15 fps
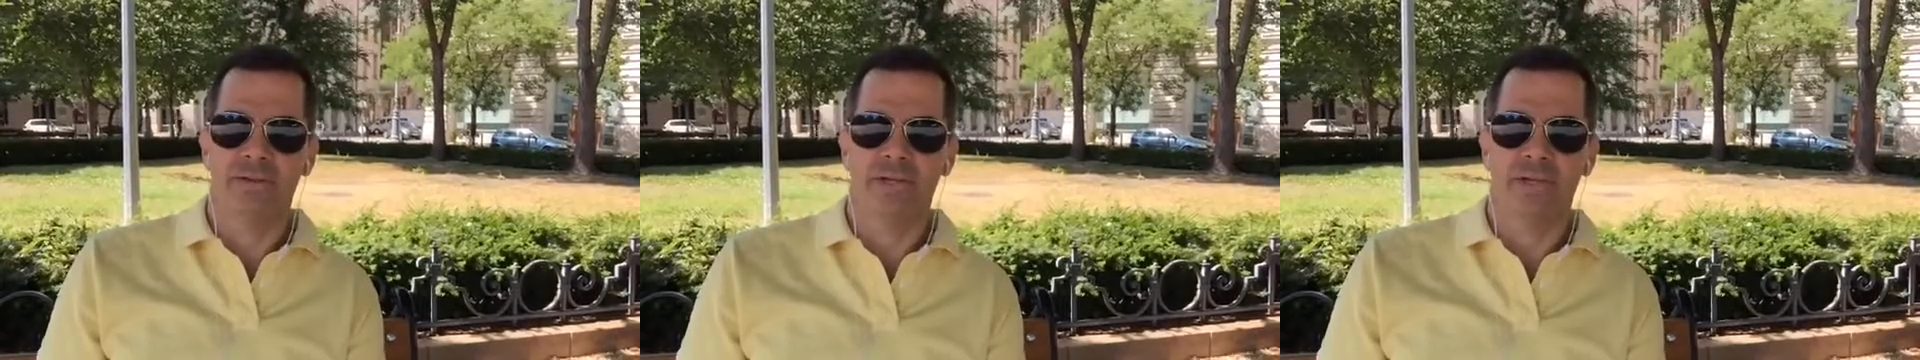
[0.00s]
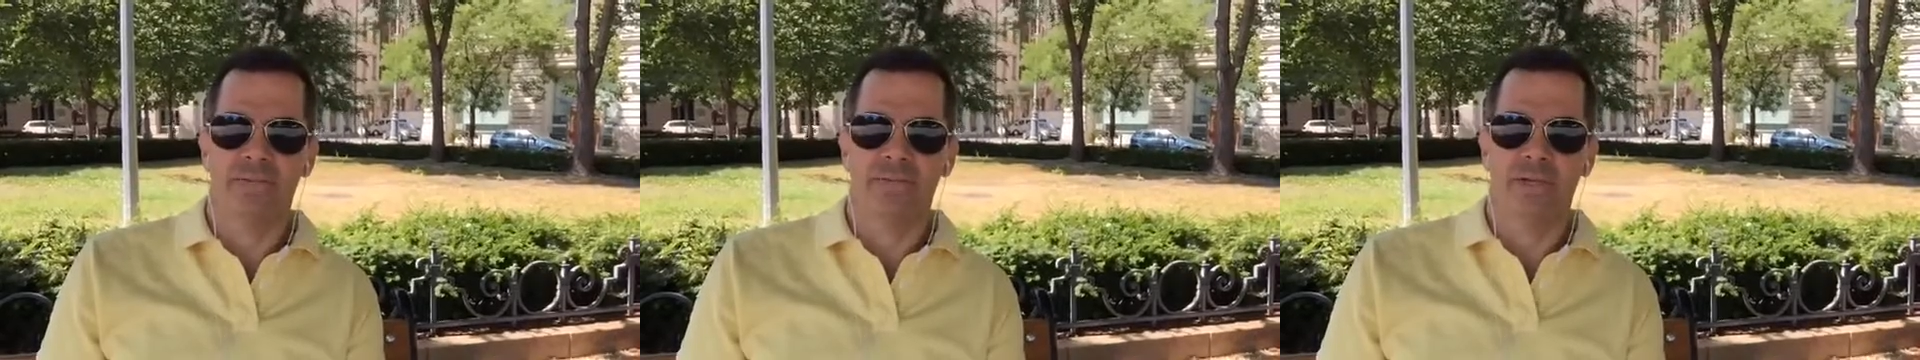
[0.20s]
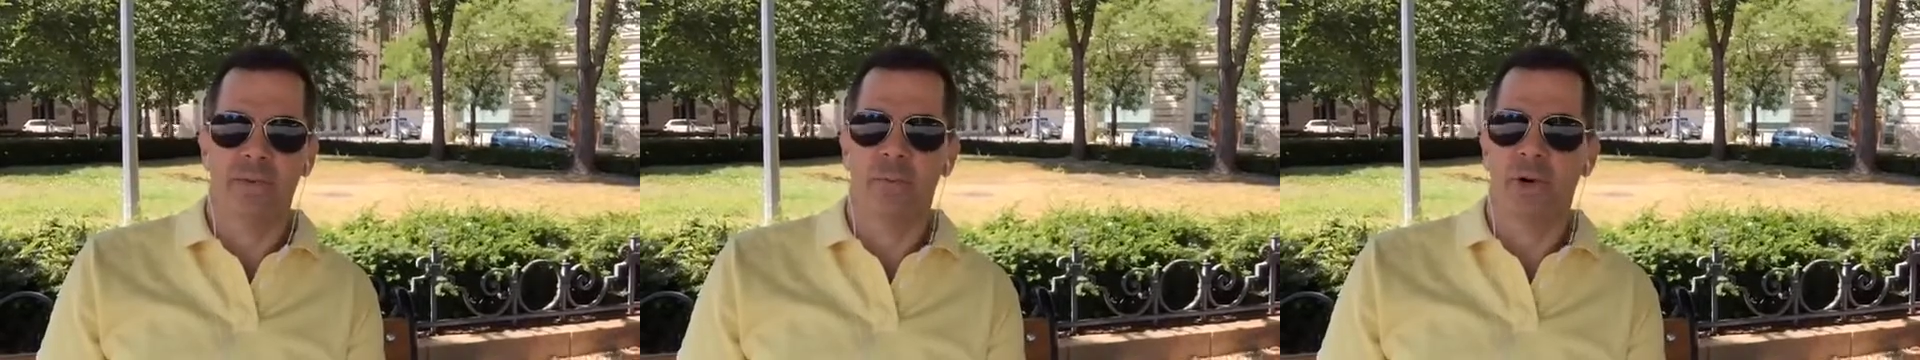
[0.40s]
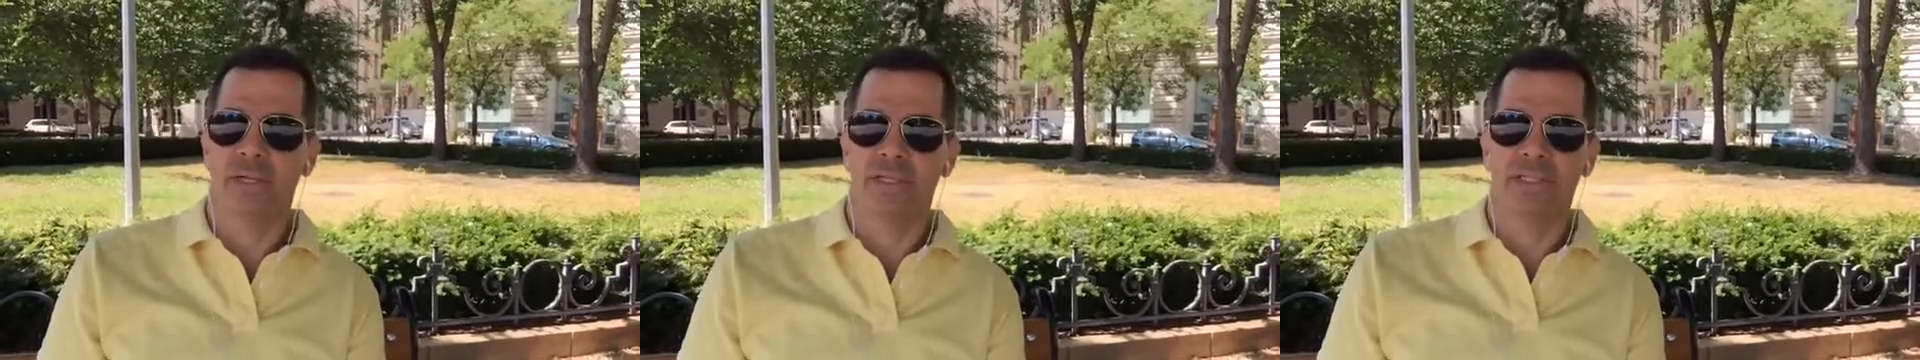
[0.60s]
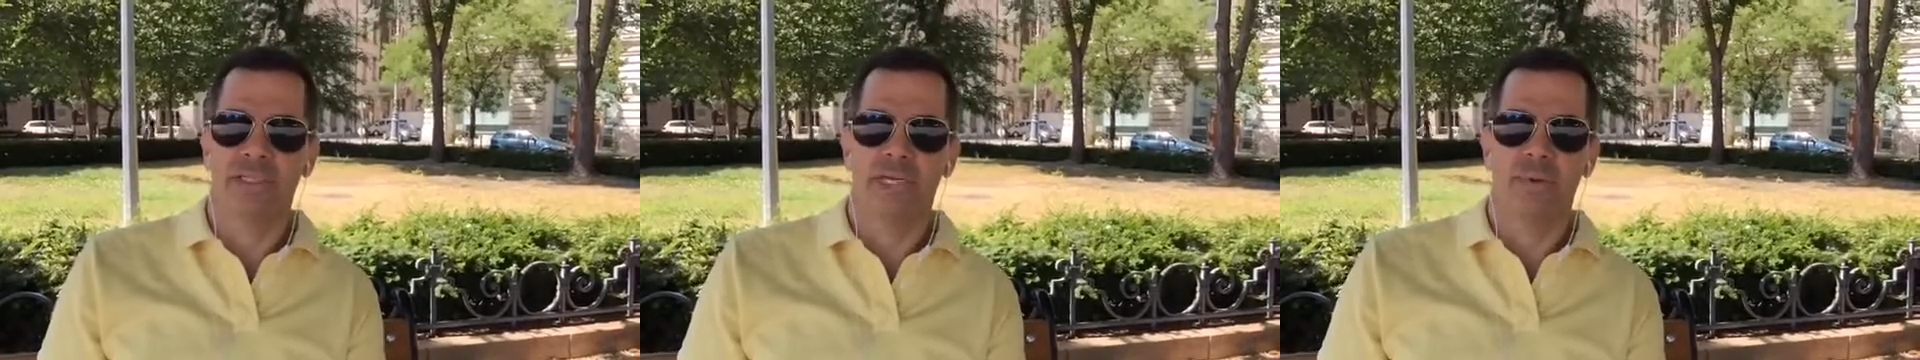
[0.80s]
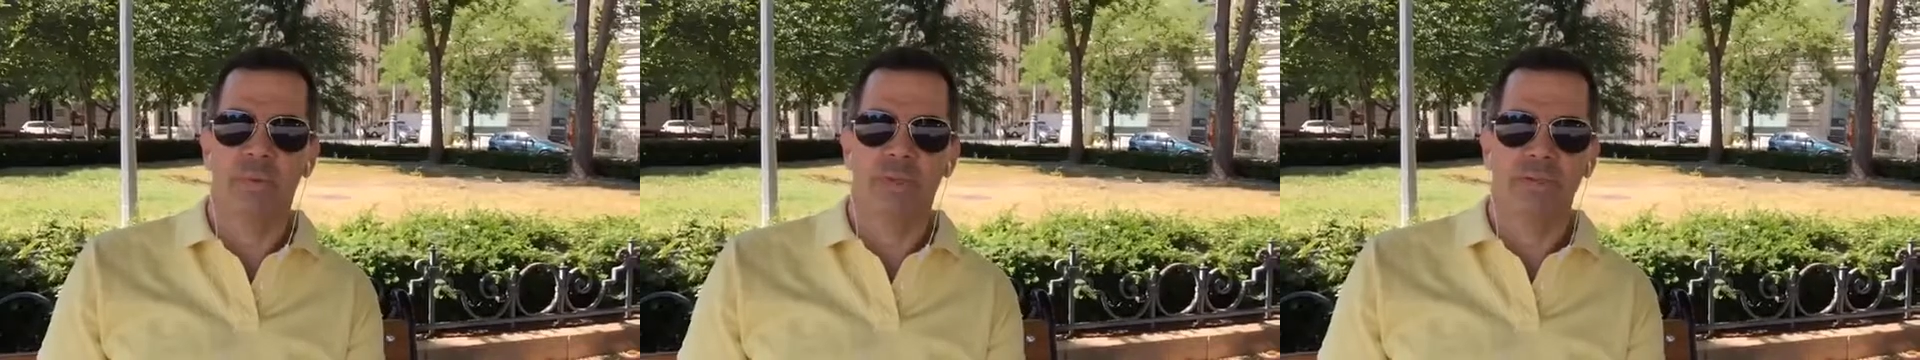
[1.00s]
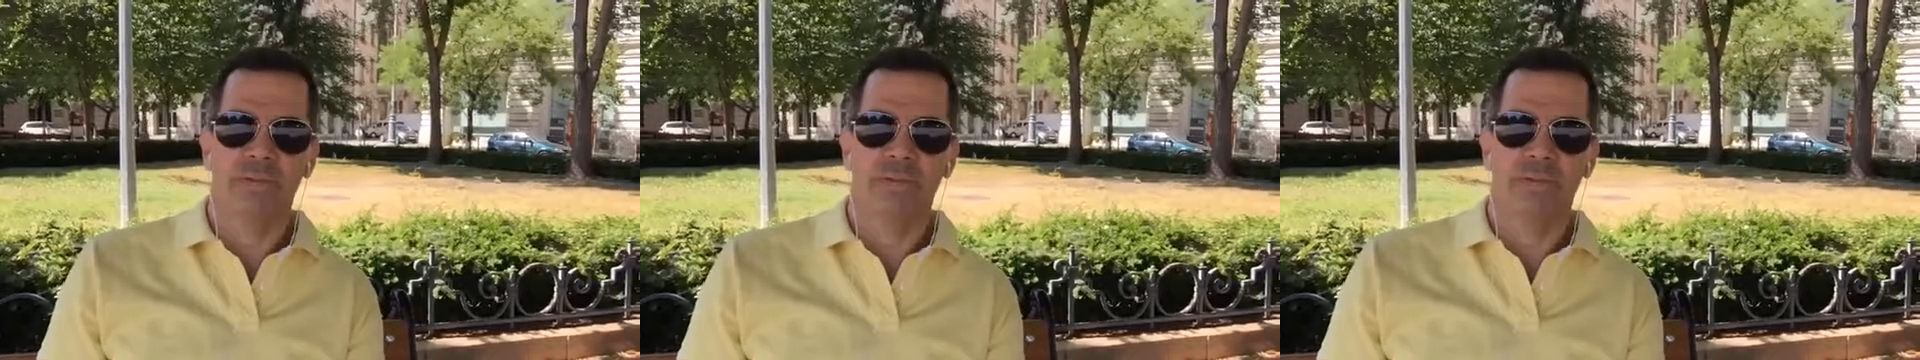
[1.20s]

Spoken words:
definitely want to see when